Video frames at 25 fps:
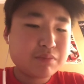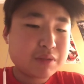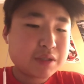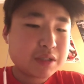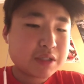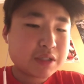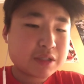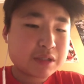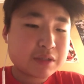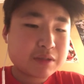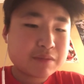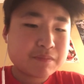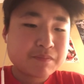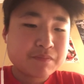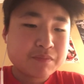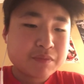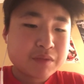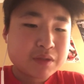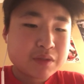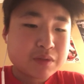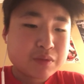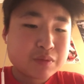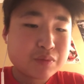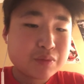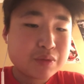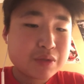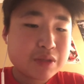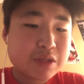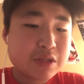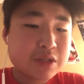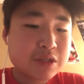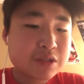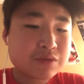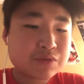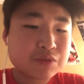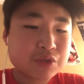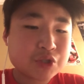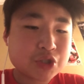but one
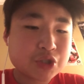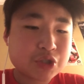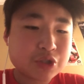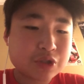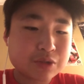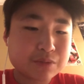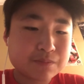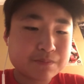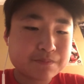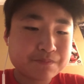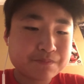thing's for sure.